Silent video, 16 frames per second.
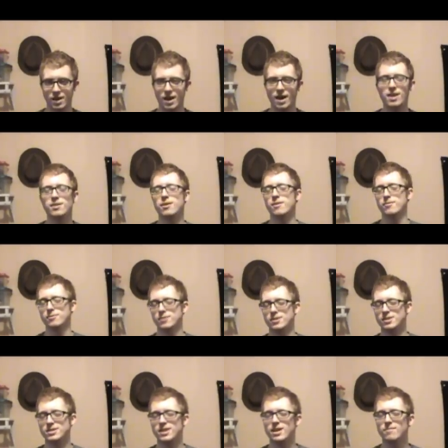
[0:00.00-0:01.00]
Hey there
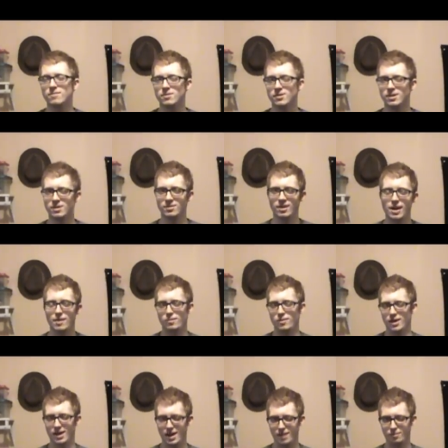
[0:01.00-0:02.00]
everyone, time for another
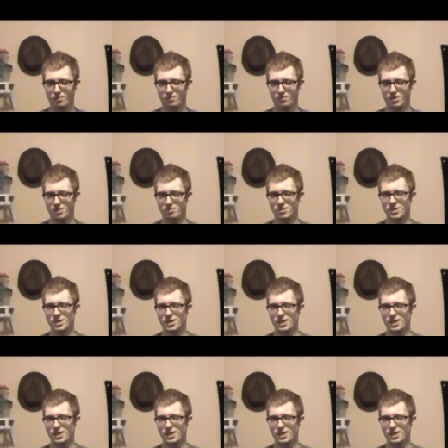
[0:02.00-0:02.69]
iPod app review.